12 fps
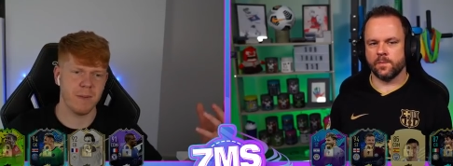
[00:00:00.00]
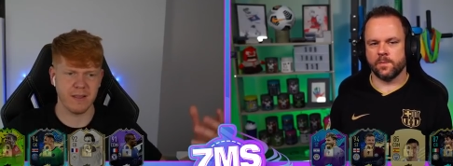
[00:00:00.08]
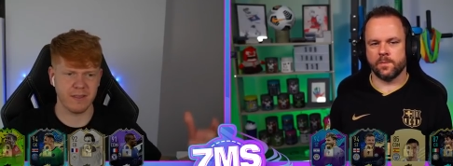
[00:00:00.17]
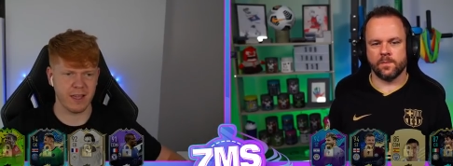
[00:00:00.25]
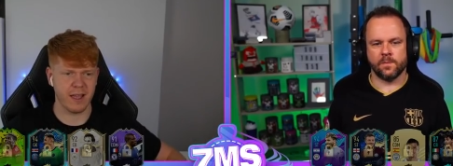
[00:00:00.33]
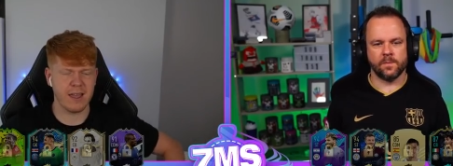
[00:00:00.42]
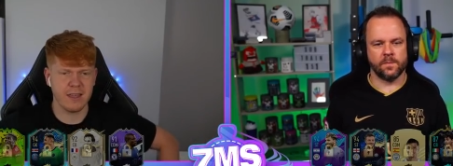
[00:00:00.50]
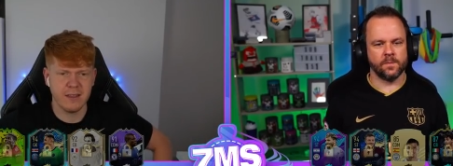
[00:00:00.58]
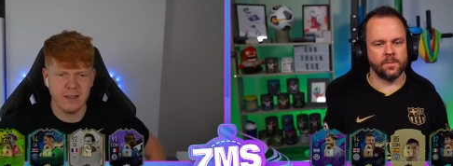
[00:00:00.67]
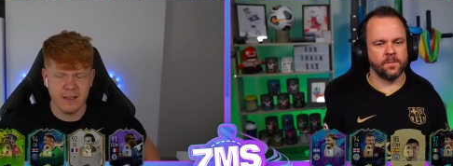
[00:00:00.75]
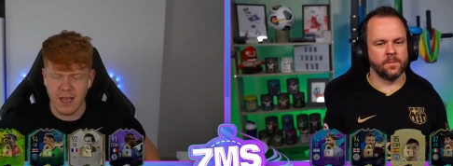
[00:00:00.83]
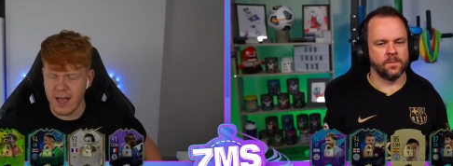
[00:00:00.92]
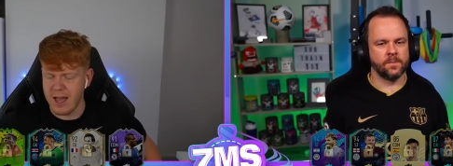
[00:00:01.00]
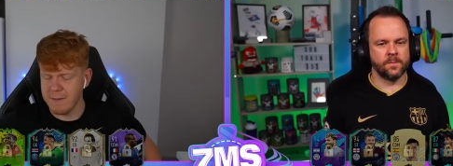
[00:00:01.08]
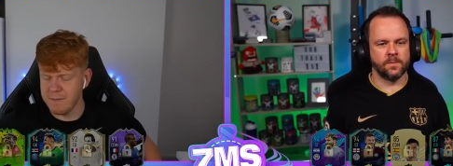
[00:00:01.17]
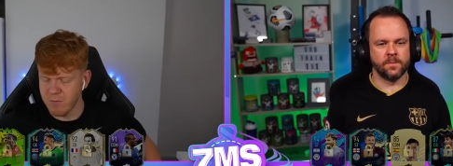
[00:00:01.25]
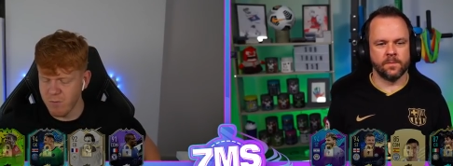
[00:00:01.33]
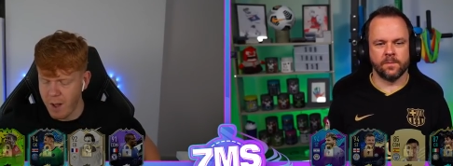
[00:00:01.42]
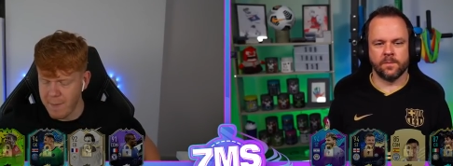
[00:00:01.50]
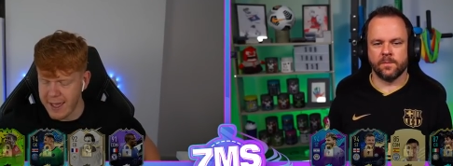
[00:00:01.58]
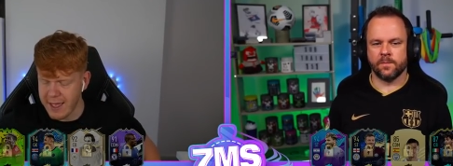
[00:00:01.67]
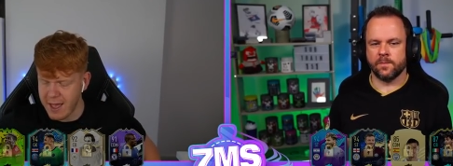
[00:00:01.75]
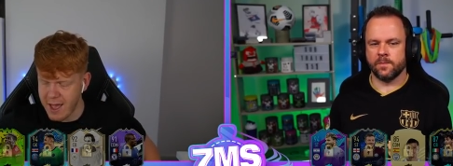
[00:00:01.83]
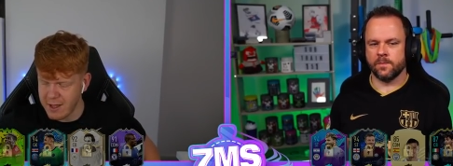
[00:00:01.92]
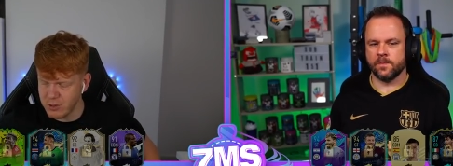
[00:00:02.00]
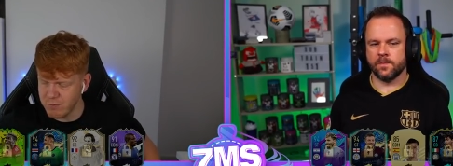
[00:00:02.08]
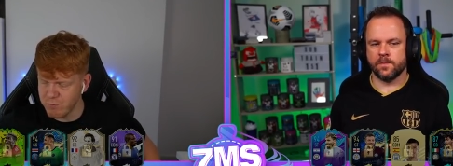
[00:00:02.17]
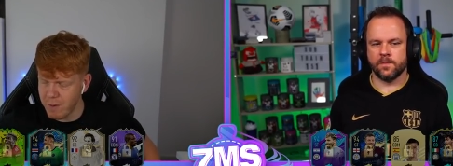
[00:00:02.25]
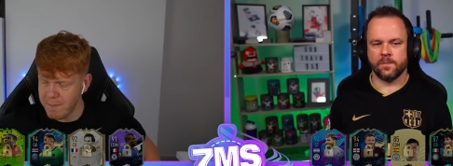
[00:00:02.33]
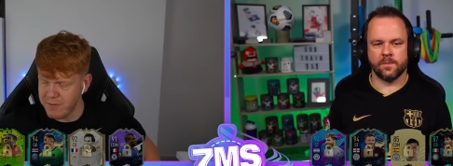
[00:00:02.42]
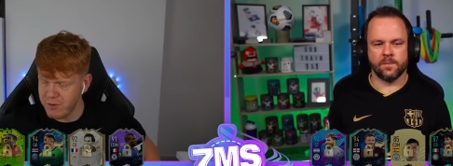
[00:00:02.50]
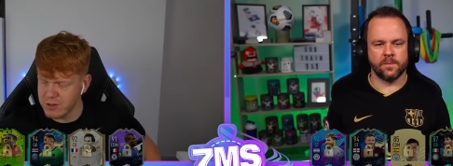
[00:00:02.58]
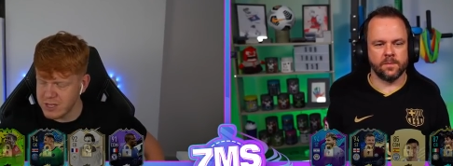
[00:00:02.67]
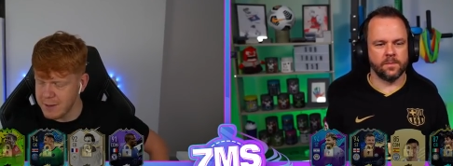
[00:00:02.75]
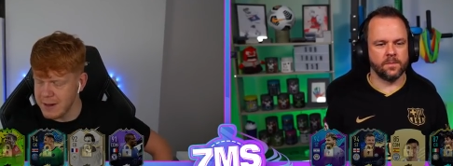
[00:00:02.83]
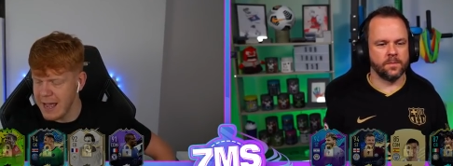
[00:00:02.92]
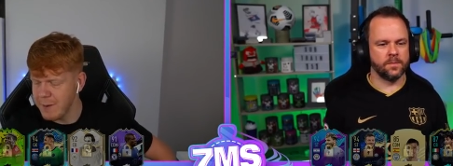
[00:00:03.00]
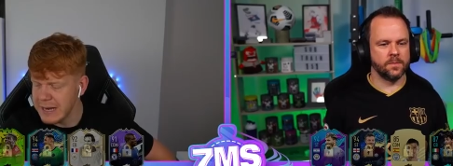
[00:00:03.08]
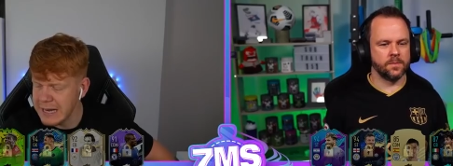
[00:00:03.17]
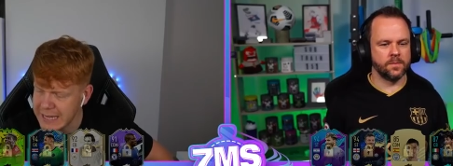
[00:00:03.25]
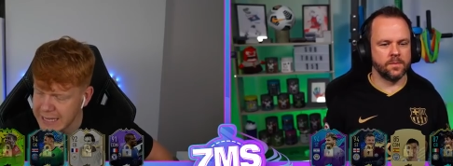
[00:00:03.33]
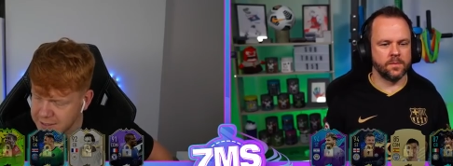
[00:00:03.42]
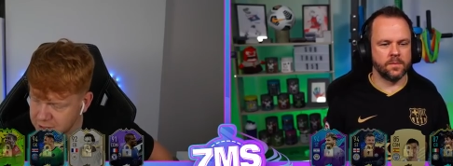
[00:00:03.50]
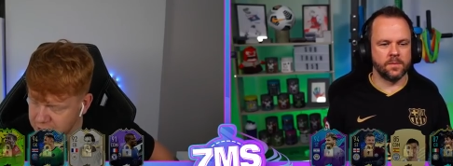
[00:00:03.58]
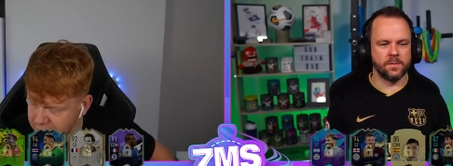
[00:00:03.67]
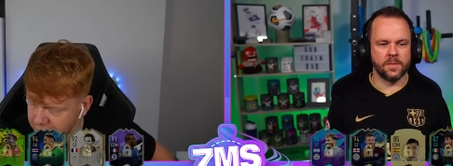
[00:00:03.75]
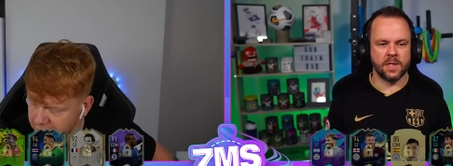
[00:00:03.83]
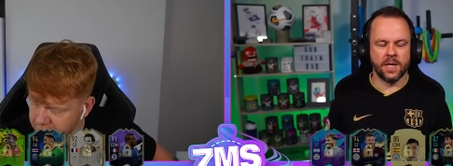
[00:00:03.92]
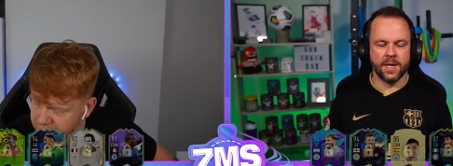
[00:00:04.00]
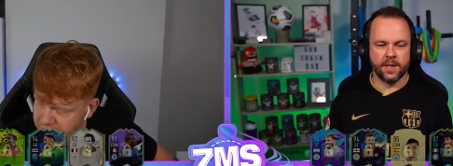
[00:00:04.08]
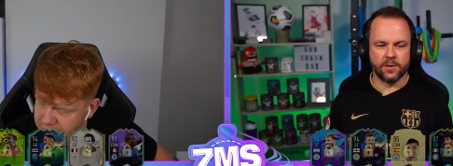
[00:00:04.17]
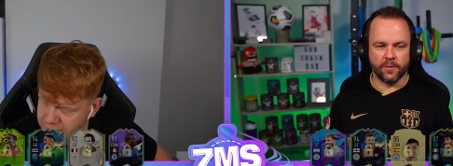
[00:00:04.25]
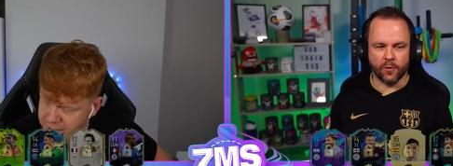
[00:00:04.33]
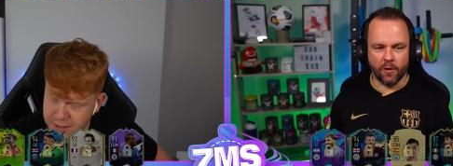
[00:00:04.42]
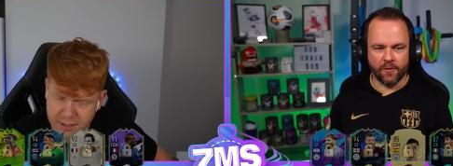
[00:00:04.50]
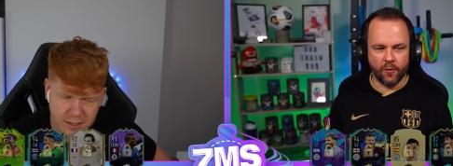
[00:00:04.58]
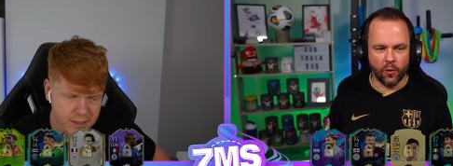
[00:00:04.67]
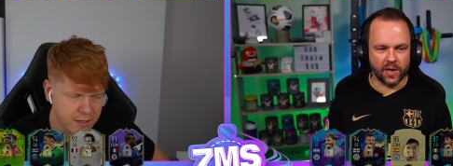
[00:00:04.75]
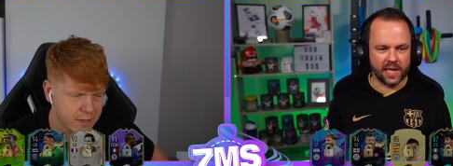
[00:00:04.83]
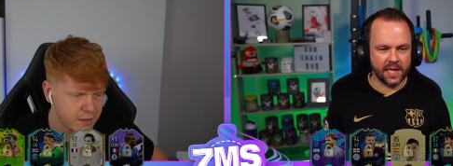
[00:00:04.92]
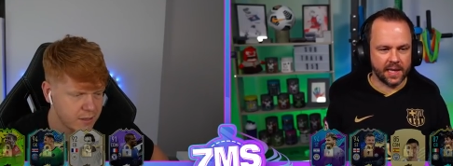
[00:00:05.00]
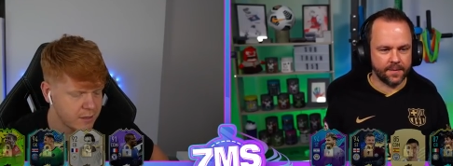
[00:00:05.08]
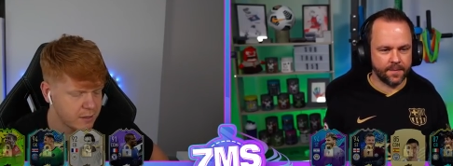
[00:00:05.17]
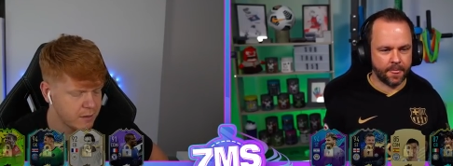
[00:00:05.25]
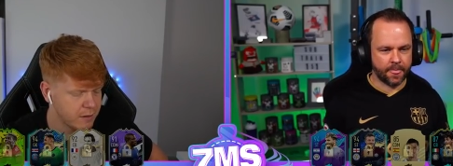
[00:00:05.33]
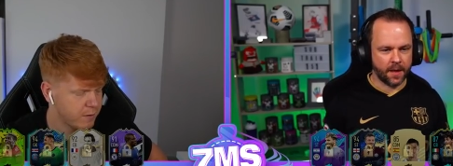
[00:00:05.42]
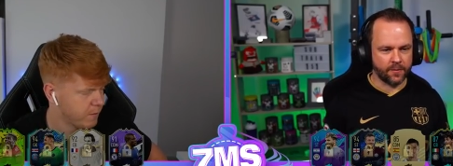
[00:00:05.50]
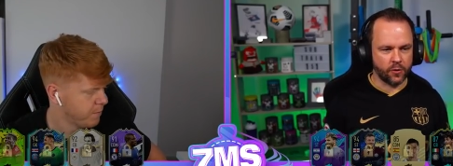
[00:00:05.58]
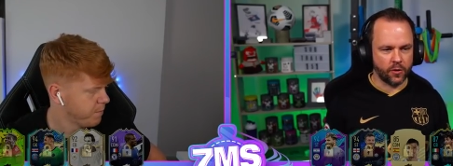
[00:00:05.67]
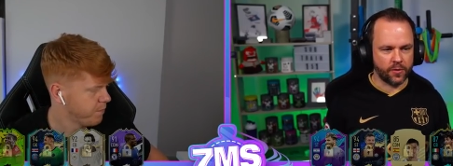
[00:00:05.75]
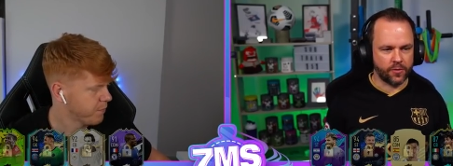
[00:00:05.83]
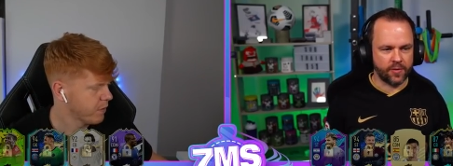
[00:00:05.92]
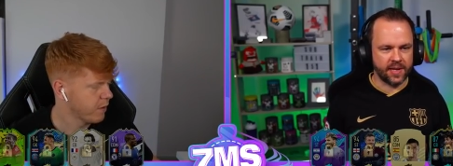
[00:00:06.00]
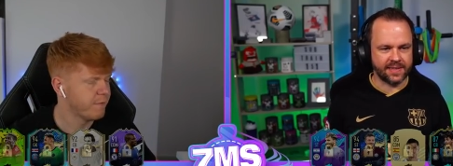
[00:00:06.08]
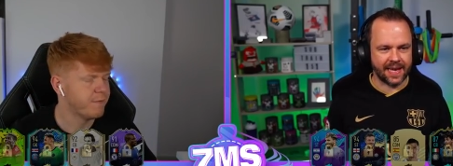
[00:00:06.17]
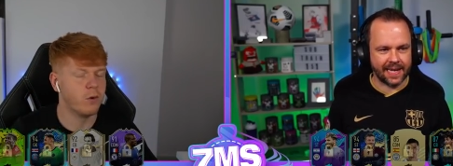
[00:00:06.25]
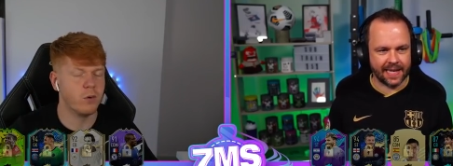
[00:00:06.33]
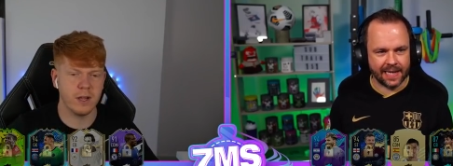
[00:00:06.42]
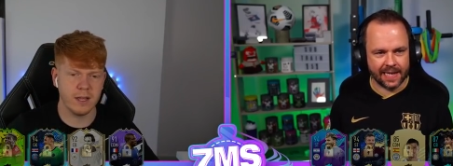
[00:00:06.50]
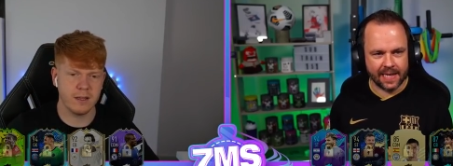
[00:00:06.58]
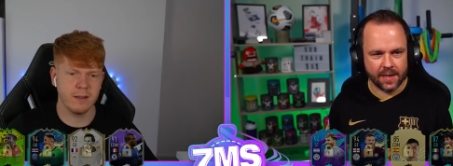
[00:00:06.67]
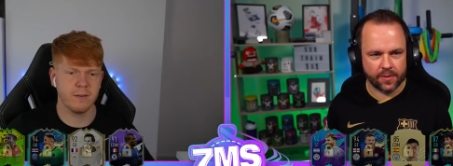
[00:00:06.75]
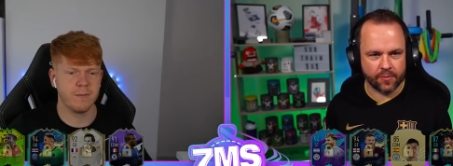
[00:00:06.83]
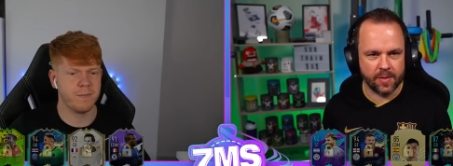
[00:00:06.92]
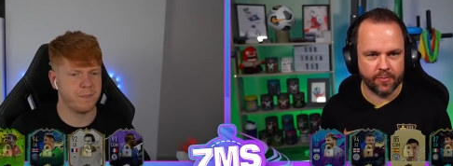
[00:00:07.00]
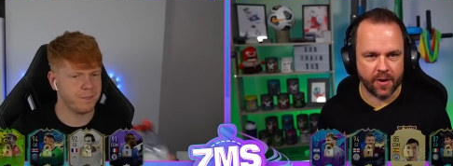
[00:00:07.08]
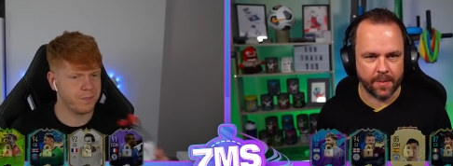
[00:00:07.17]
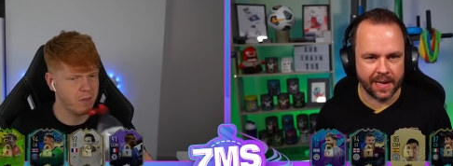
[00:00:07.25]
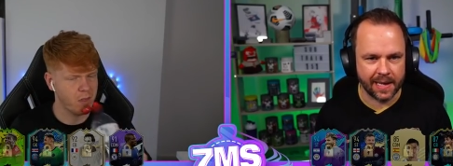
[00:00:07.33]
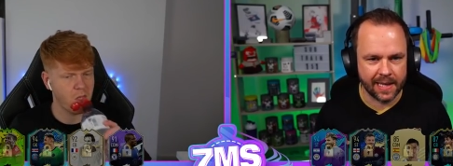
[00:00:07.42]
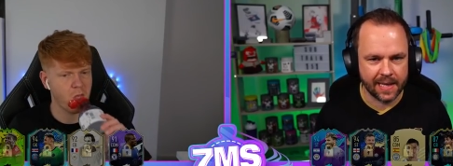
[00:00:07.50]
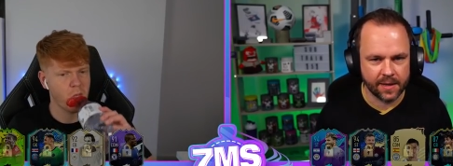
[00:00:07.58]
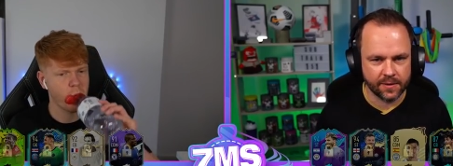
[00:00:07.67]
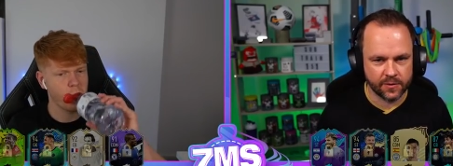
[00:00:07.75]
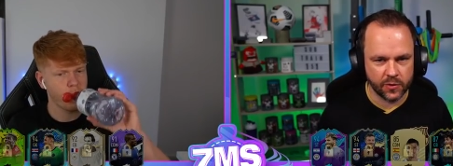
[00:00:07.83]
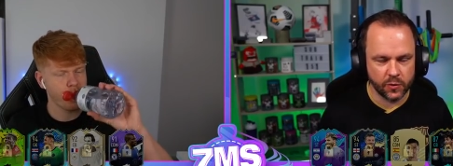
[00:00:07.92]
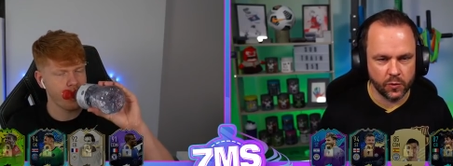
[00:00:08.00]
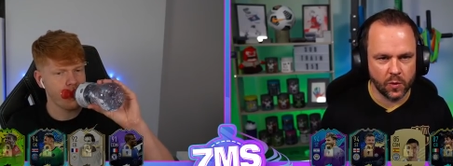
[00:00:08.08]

Speaker 1: Main thing, eh? Right, mate. Trying to run me through your team. And how many leagues did you get? So I've got a 4 league. I've got 3
Speaker 2: Italian league, 3 Premier League, 2